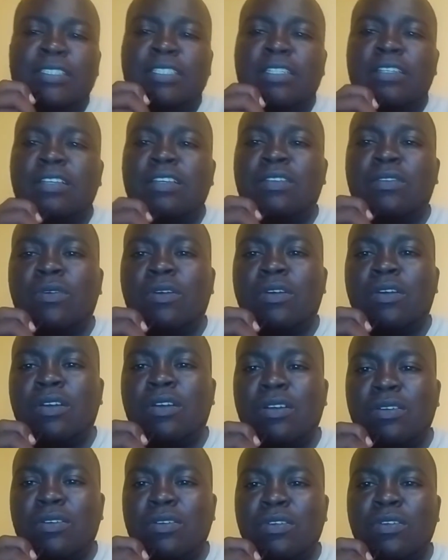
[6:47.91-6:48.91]
in your
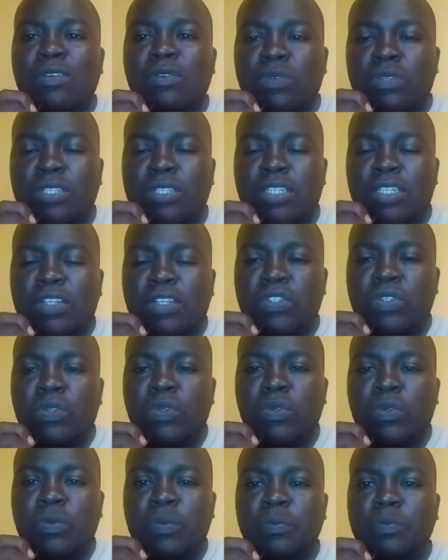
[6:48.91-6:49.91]

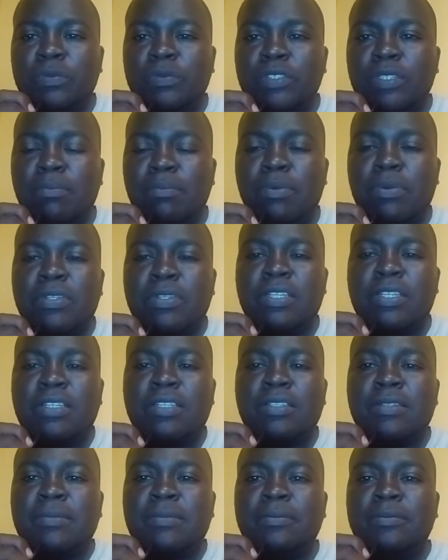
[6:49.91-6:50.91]
construction process.
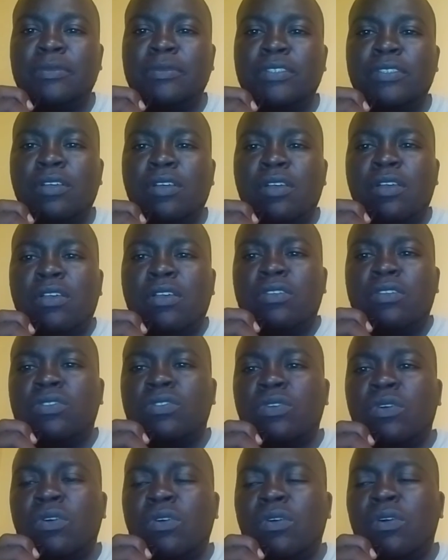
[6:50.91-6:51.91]

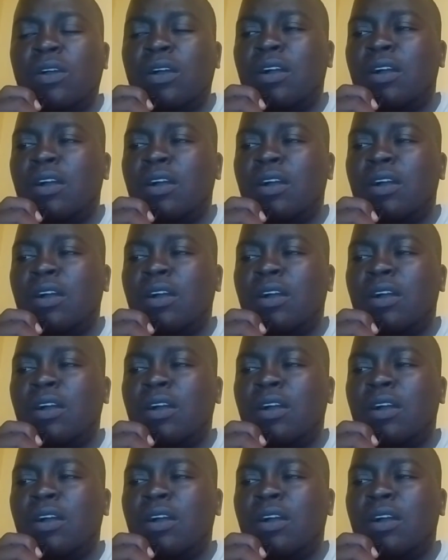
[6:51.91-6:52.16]
So